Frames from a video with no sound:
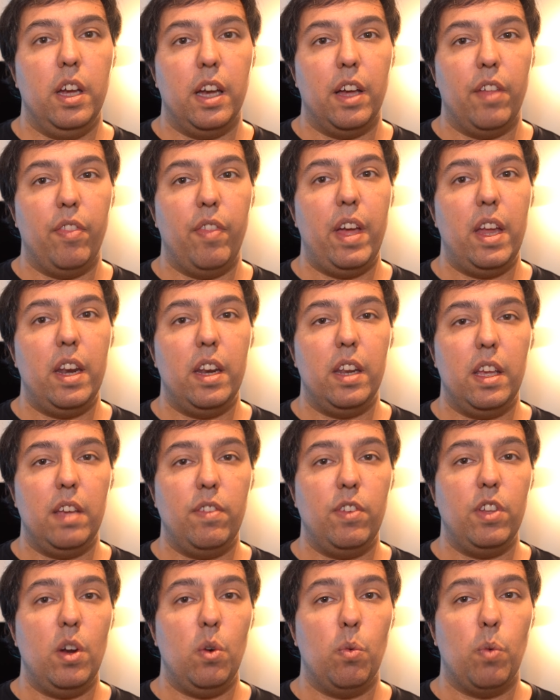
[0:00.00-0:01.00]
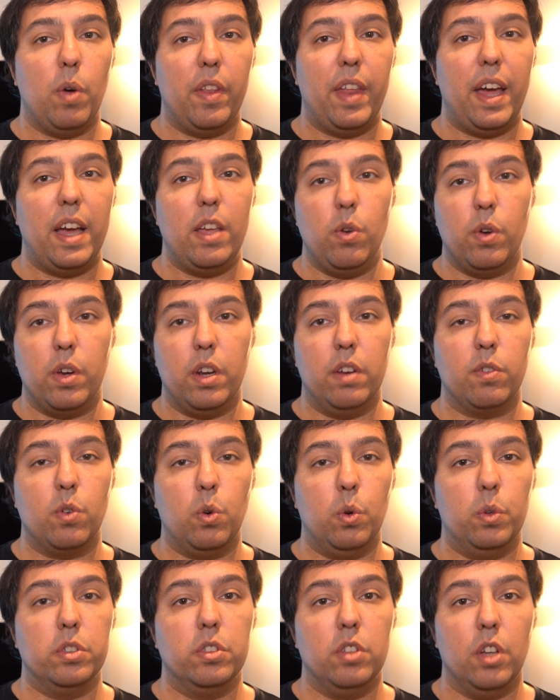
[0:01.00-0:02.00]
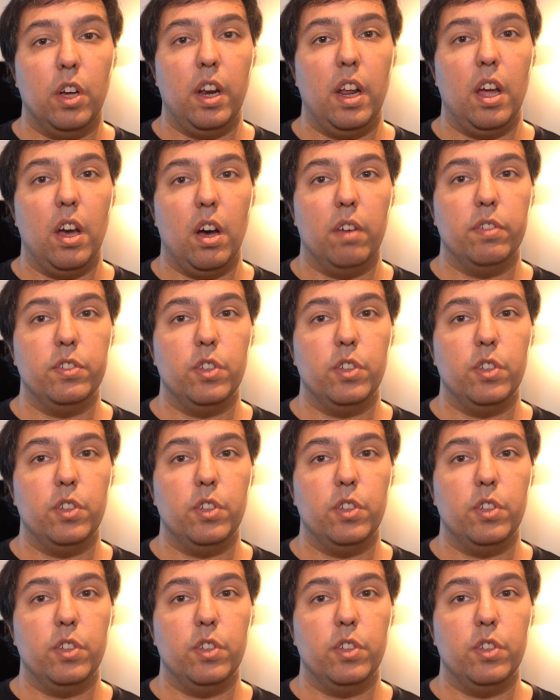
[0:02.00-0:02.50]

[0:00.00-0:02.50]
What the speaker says: And then if you don't want that, you can of course turn it off